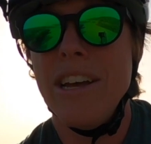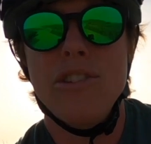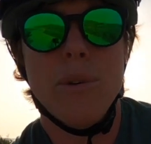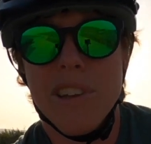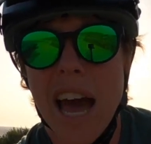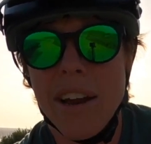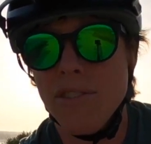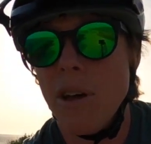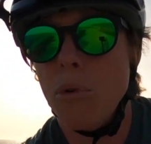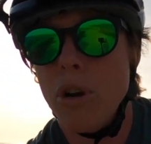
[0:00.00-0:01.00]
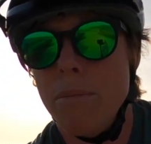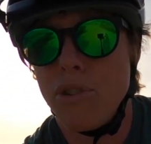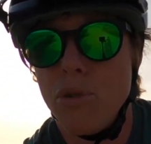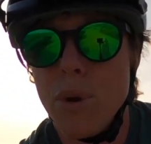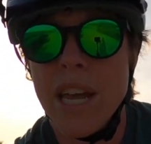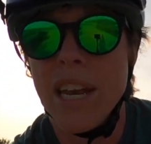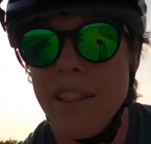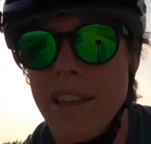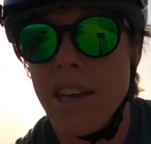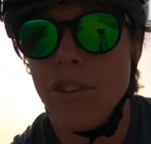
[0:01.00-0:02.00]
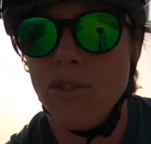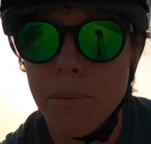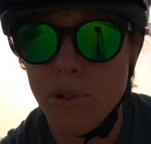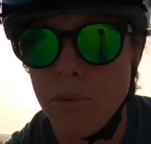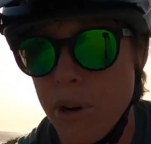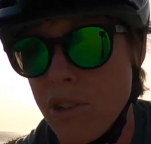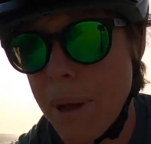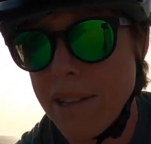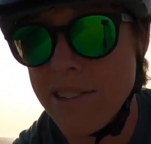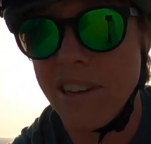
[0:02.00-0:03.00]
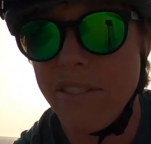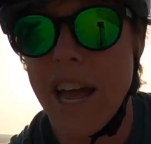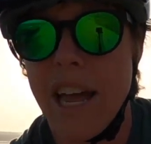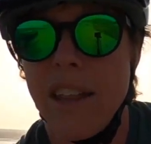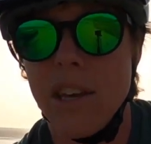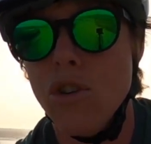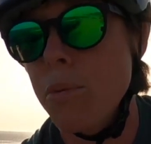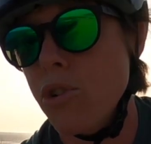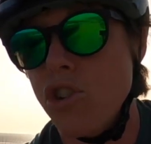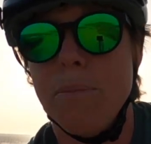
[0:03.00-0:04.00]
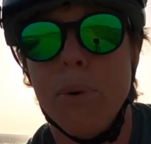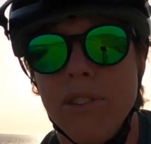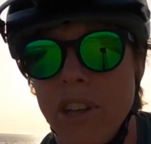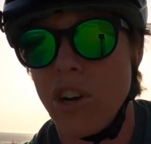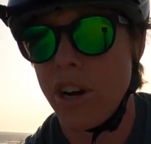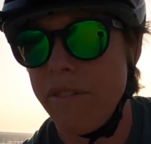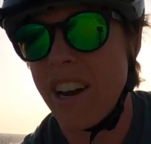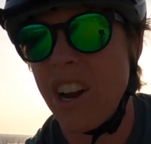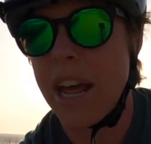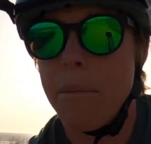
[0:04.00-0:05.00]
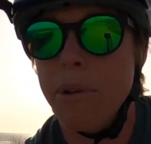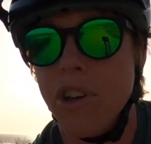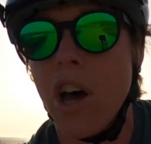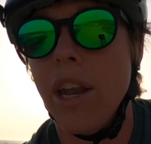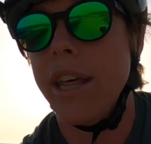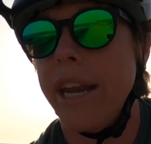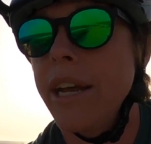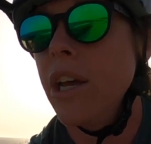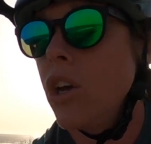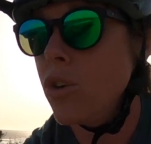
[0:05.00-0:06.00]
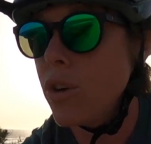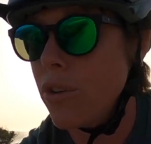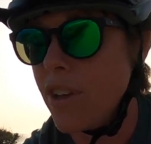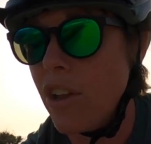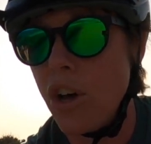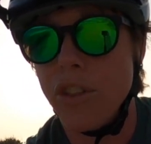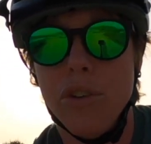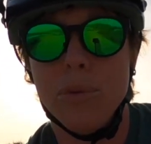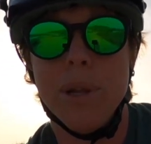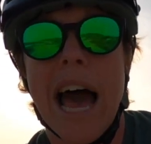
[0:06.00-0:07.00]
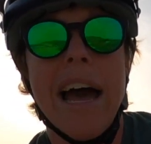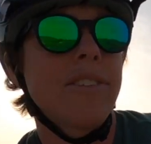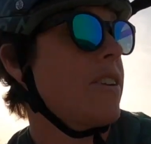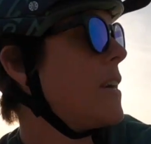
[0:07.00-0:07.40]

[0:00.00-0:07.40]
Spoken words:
So it's kind of somewhere in between the super, super expensive and the uber cheap ones that you're gonna find on Amazon that who knows how long those will last.